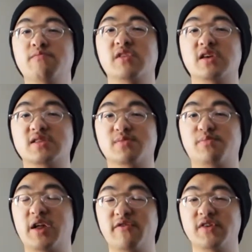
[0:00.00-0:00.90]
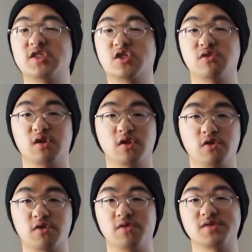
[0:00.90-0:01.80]
these benefits to the
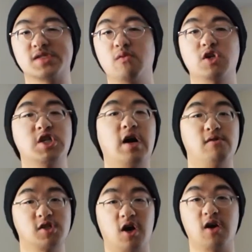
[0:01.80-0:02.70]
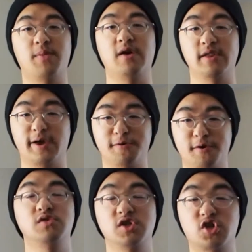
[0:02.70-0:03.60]
locals, which I will talk about later.
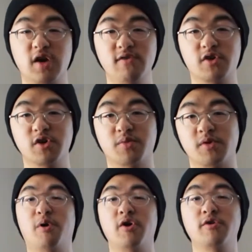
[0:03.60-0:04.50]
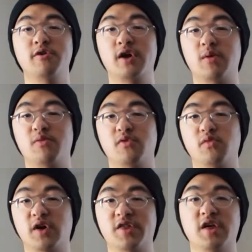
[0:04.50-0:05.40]
The travel group partnered up
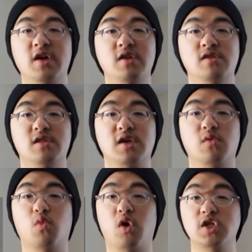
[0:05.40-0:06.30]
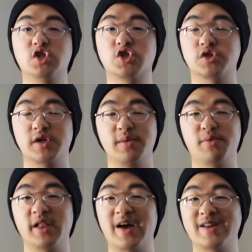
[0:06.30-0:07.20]
with the One Tree
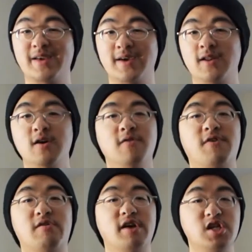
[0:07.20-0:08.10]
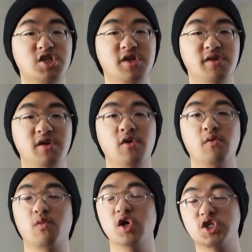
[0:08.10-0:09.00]
Planted Foundation,
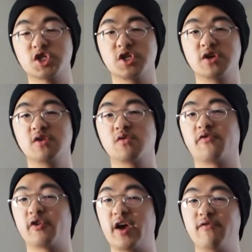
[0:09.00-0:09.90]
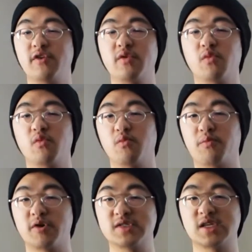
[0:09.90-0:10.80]
which for every
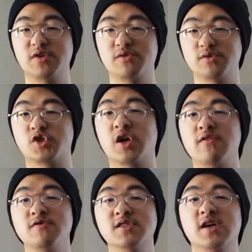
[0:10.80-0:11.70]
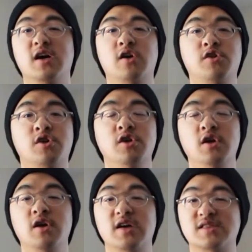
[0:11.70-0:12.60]
person who travels under
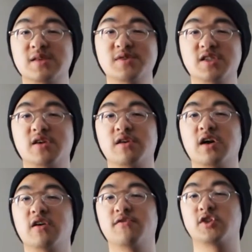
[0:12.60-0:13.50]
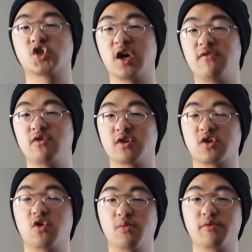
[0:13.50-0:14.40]
a subsidiary of the travel
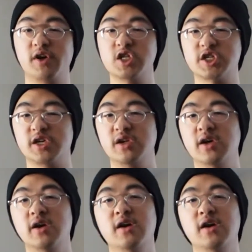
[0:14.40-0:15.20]
corporation